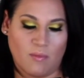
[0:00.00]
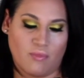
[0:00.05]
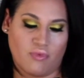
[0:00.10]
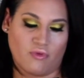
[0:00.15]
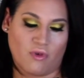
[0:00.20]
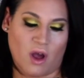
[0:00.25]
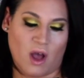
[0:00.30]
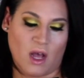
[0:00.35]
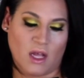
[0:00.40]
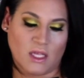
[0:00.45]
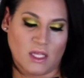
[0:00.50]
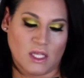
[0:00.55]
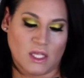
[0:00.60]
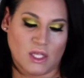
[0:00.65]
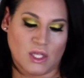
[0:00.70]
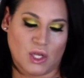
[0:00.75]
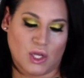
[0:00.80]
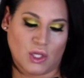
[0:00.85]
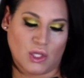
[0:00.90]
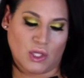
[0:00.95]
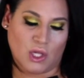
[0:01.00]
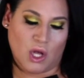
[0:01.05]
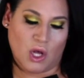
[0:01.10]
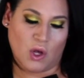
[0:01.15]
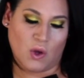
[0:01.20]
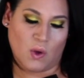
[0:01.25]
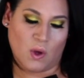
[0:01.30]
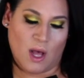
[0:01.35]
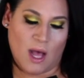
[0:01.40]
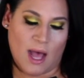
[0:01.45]
Bronze
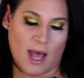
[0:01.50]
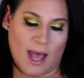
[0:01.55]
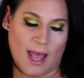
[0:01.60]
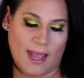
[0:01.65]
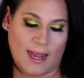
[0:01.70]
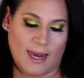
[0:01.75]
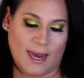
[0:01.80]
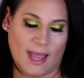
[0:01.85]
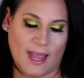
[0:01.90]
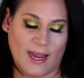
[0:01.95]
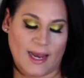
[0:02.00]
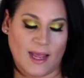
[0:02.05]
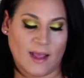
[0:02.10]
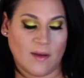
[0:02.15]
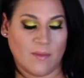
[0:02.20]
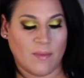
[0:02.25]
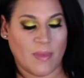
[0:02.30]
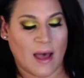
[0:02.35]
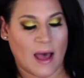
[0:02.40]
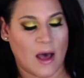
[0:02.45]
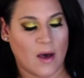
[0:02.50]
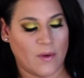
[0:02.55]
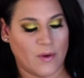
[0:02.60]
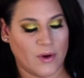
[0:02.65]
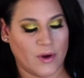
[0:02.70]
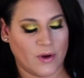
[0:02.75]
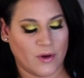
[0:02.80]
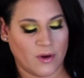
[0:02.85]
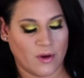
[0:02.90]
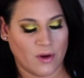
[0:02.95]
Glow highlighting
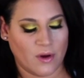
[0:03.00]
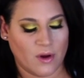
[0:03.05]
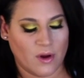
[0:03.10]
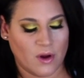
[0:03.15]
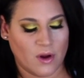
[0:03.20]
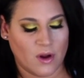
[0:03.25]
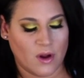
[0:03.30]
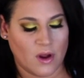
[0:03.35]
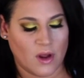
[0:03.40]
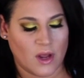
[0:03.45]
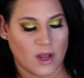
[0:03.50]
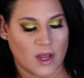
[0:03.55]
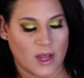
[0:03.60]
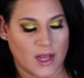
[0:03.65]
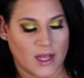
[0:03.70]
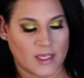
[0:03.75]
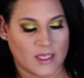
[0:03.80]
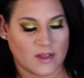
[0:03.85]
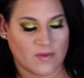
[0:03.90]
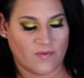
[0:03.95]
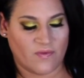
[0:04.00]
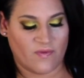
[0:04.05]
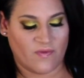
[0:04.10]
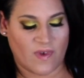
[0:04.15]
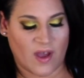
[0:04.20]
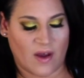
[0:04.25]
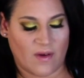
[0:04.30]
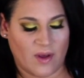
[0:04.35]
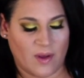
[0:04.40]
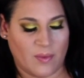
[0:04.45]
powder. It's
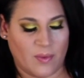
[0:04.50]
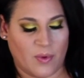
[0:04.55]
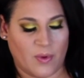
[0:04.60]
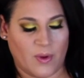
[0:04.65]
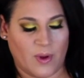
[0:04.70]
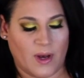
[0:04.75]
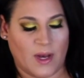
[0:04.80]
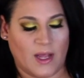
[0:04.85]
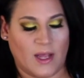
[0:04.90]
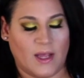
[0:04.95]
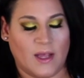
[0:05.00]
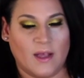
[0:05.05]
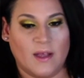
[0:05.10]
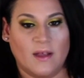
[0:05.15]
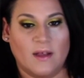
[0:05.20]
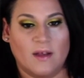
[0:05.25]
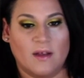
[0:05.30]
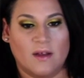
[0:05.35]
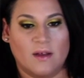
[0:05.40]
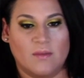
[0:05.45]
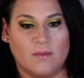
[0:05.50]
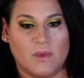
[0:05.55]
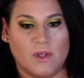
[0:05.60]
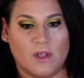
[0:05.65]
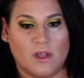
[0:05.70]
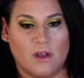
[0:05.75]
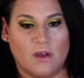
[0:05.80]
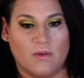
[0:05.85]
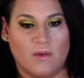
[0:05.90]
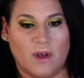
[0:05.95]
very pretty. I'm
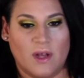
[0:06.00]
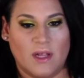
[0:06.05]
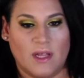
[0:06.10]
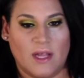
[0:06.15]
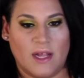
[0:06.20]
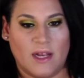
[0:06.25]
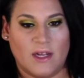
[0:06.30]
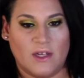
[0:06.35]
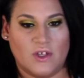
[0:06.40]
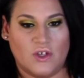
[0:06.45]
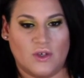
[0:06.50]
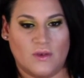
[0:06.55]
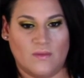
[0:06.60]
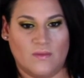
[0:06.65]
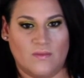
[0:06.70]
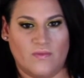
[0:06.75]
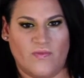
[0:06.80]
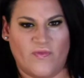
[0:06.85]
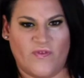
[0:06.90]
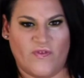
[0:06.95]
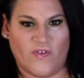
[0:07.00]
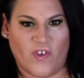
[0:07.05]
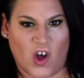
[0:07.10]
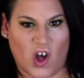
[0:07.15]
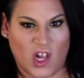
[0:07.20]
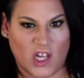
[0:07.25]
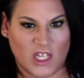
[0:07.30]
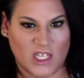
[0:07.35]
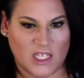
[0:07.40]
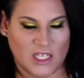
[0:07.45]
sorry, I let it
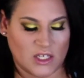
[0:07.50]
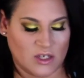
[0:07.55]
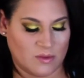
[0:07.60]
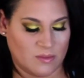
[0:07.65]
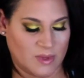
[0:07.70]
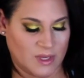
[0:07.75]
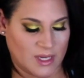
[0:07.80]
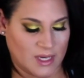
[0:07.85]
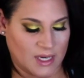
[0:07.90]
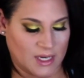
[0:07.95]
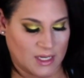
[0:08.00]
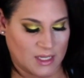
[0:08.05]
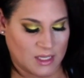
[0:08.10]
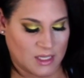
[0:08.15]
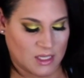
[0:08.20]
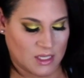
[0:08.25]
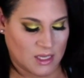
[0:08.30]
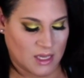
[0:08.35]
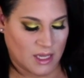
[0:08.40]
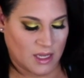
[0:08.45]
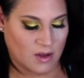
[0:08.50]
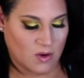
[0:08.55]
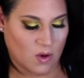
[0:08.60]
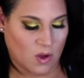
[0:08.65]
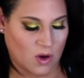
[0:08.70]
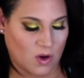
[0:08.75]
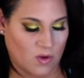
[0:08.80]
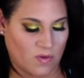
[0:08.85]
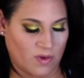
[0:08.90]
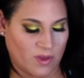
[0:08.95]
fall a little bit and it's like
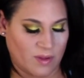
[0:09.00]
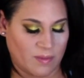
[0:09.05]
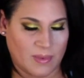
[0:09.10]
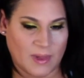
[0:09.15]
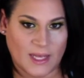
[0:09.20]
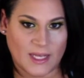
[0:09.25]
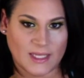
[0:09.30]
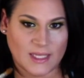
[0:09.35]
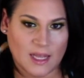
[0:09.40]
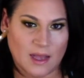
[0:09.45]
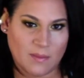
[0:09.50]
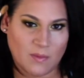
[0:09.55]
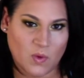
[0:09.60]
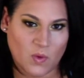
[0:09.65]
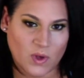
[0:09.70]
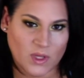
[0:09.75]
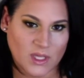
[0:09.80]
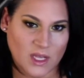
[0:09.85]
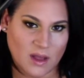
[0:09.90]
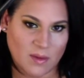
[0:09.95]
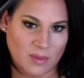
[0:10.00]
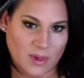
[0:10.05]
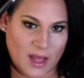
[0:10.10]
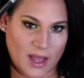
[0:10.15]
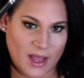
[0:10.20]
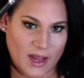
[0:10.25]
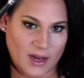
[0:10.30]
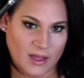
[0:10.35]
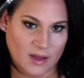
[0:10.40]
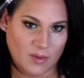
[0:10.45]
all over the place. I'm going to
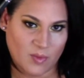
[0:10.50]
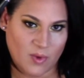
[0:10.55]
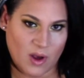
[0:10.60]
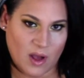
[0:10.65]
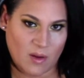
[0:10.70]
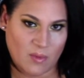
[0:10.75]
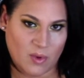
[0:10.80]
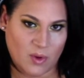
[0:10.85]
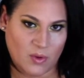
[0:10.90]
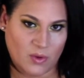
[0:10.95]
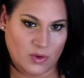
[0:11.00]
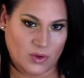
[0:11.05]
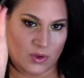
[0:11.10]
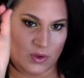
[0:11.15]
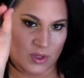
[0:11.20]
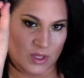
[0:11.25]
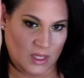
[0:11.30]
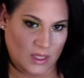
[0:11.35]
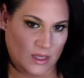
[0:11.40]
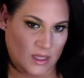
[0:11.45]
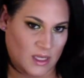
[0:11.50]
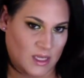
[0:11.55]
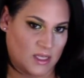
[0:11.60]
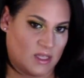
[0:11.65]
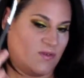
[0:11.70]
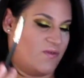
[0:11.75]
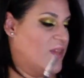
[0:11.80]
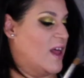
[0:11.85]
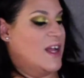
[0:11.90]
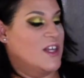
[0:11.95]
apply it on the brow bone using
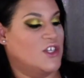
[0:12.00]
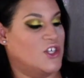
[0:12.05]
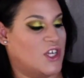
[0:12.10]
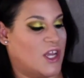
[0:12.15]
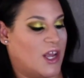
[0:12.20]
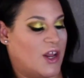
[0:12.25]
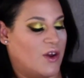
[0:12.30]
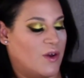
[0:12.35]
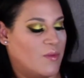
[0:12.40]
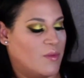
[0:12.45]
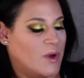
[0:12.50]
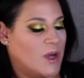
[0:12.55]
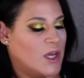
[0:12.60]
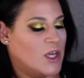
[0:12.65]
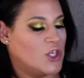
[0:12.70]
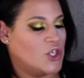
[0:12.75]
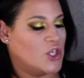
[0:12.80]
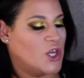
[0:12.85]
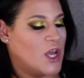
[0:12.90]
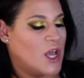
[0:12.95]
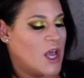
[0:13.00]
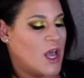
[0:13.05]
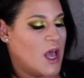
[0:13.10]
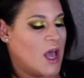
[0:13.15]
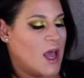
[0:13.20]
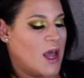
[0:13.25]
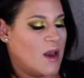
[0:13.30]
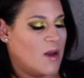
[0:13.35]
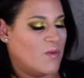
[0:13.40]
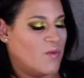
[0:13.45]
this flat shader brush,
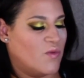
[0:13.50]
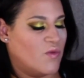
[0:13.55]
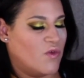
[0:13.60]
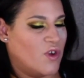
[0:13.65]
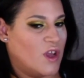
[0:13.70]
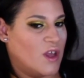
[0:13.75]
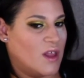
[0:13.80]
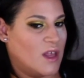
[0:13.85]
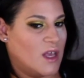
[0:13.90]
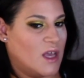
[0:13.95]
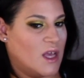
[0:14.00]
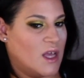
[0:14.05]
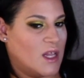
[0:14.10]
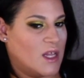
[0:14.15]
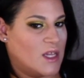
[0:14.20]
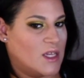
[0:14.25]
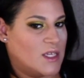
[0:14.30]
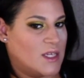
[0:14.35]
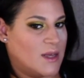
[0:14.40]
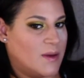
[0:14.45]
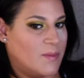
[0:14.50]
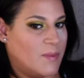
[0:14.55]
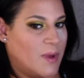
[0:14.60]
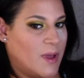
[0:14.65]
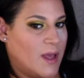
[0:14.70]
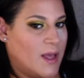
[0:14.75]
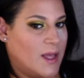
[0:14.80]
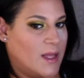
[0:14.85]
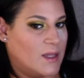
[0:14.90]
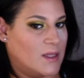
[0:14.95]
and I'm really going to dip
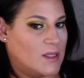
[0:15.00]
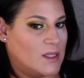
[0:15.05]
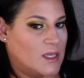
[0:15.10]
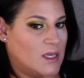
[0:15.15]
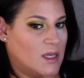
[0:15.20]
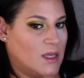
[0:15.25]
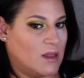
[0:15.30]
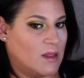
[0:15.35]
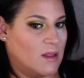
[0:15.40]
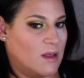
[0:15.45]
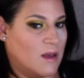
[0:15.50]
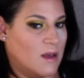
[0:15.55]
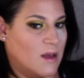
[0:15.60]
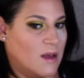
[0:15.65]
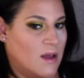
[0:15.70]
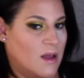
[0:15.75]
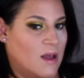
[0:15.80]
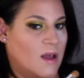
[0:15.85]
into the